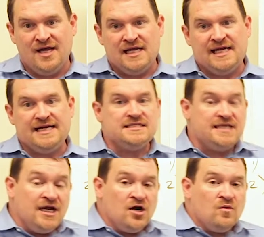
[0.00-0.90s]
It is
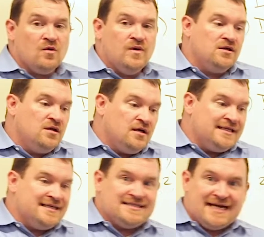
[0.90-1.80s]
here where we look
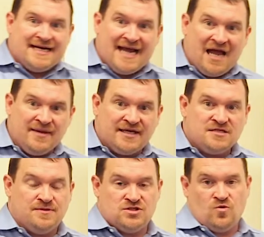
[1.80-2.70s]
at the
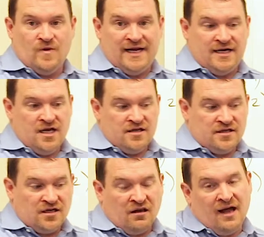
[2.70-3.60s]
dynamics between
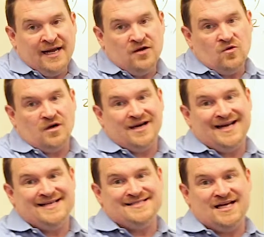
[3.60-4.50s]
the client
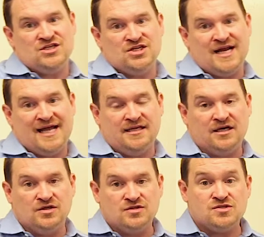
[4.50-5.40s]
organization and the
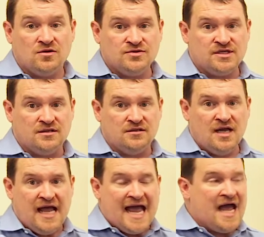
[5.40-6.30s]
consultant.
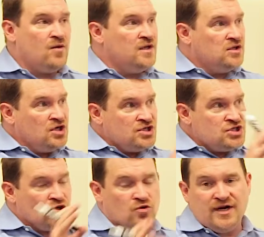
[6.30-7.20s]
And we look
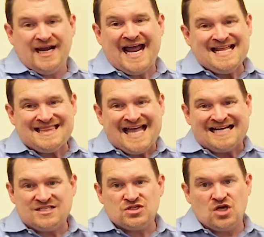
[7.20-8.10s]
to create
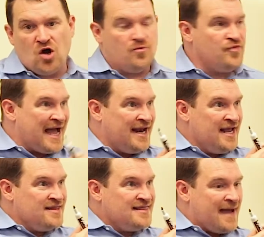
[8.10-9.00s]
that scope,
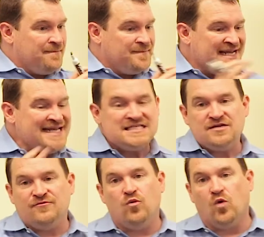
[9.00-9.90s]
that piece
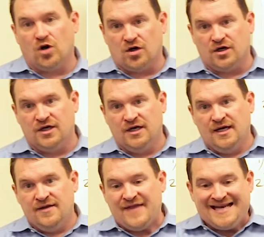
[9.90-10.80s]
of work,
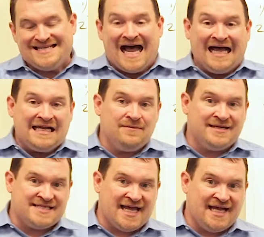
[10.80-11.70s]
that
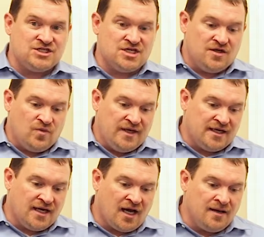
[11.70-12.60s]
documentation that we
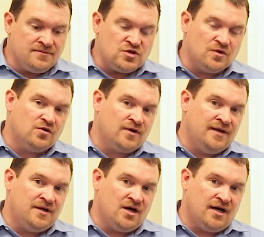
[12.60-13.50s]
can come to
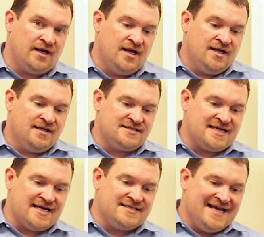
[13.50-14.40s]
agreement on that
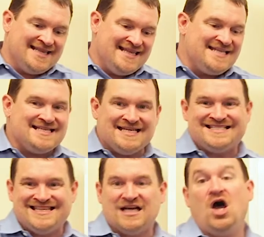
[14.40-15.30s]
says, this
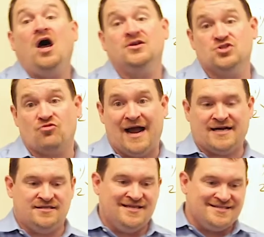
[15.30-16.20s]
is the
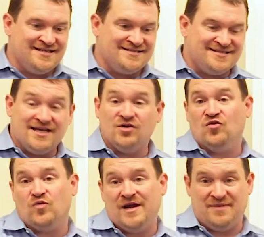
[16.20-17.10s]
contract, this is the
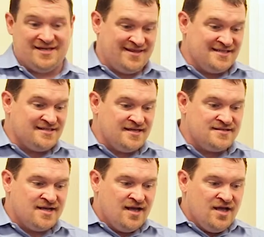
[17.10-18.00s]
agreement, this
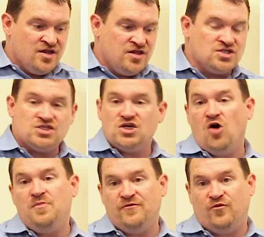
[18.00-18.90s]
is the
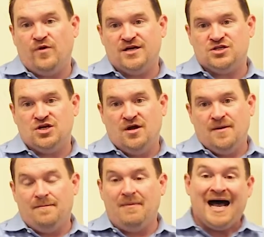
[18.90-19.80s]
scope of which
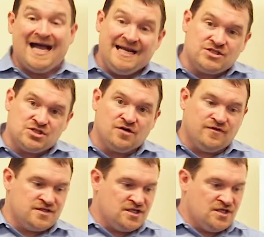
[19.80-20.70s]
my
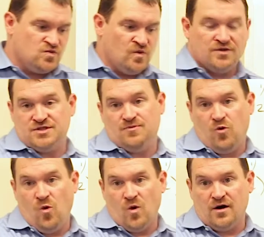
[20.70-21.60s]
services will
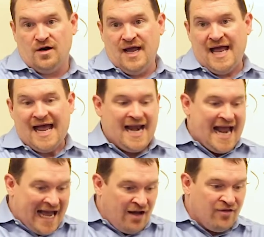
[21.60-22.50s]
support and
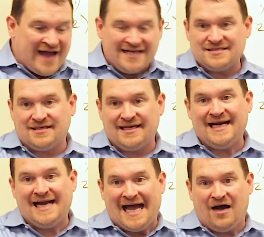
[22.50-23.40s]
how that's
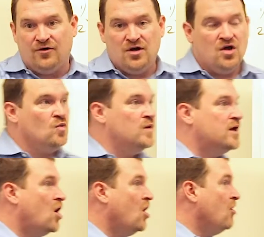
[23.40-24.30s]
laid out. We
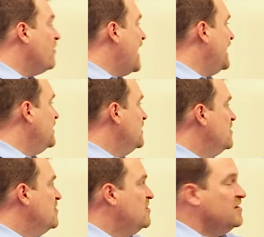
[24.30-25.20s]
call that
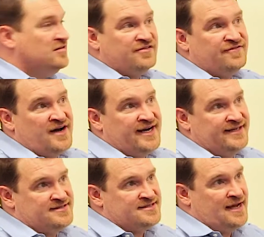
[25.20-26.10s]
the
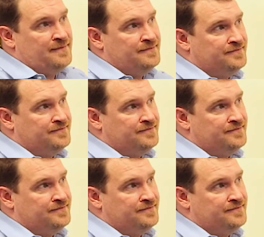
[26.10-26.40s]
define step.